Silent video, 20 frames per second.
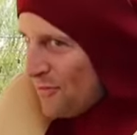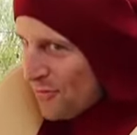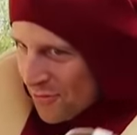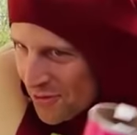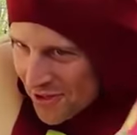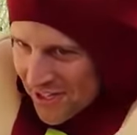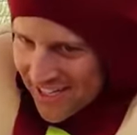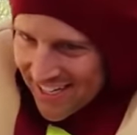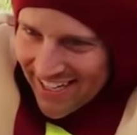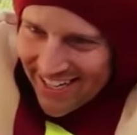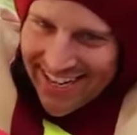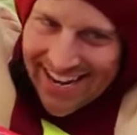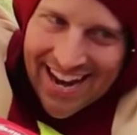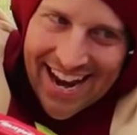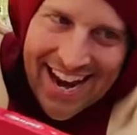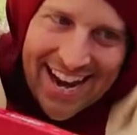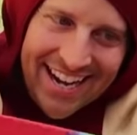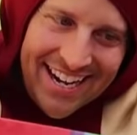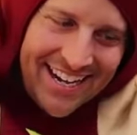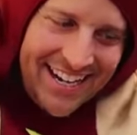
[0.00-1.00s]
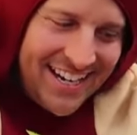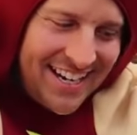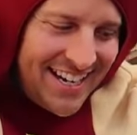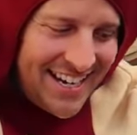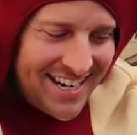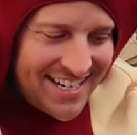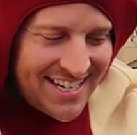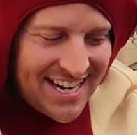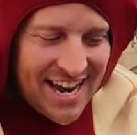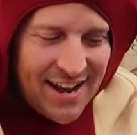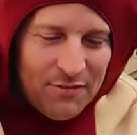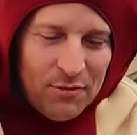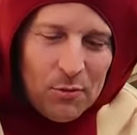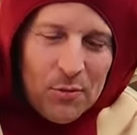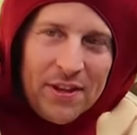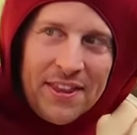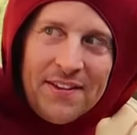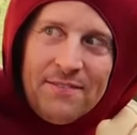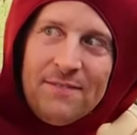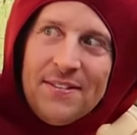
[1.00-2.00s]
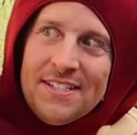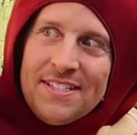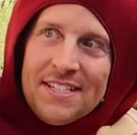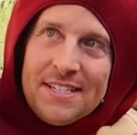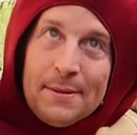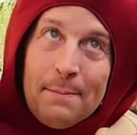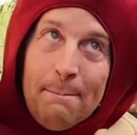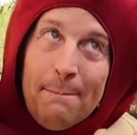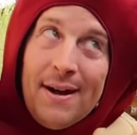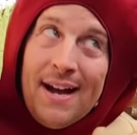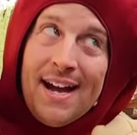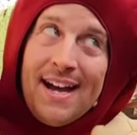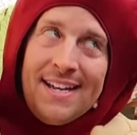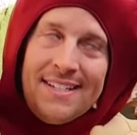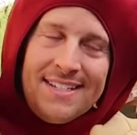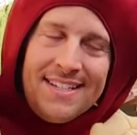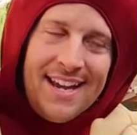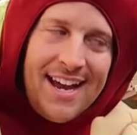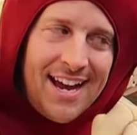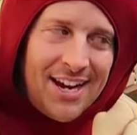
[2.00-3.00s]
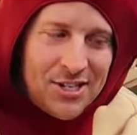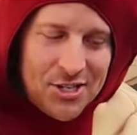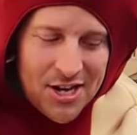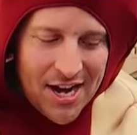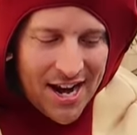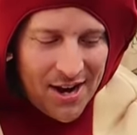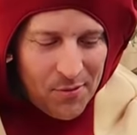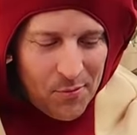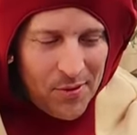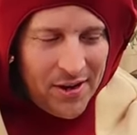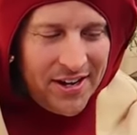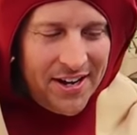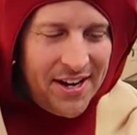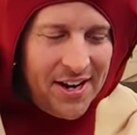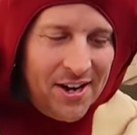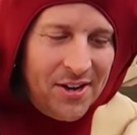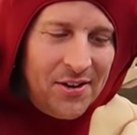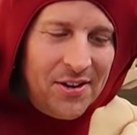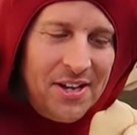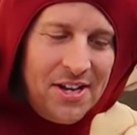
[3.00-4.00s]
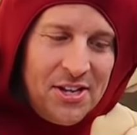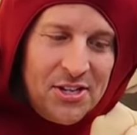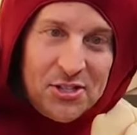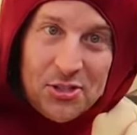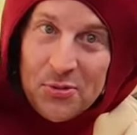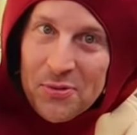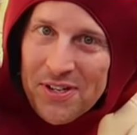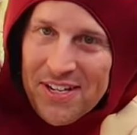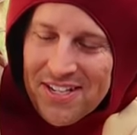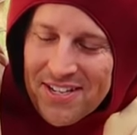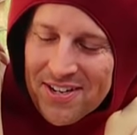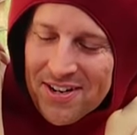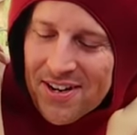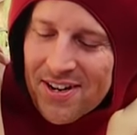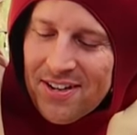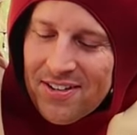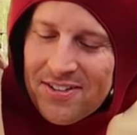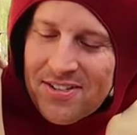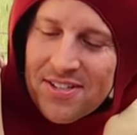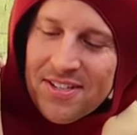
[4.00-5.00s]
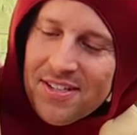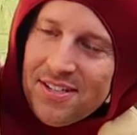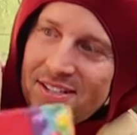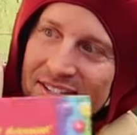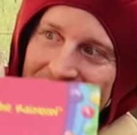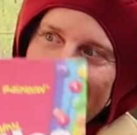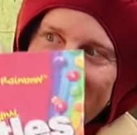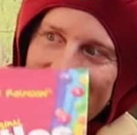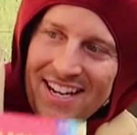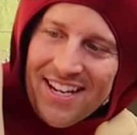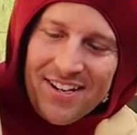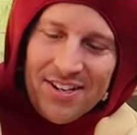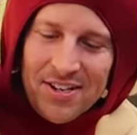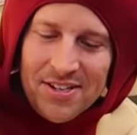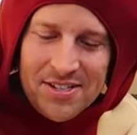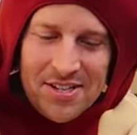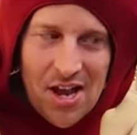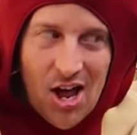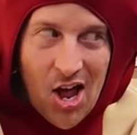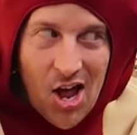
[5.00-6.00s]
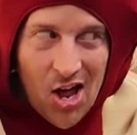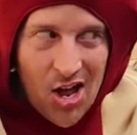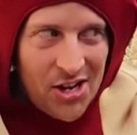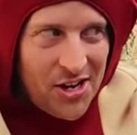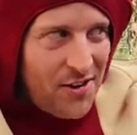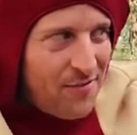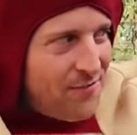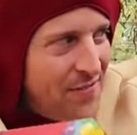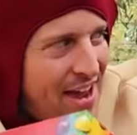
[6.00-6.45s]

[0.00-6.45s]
Free candy to everyone that visits my Snack Shack window. SweeTarts, Skittles, all your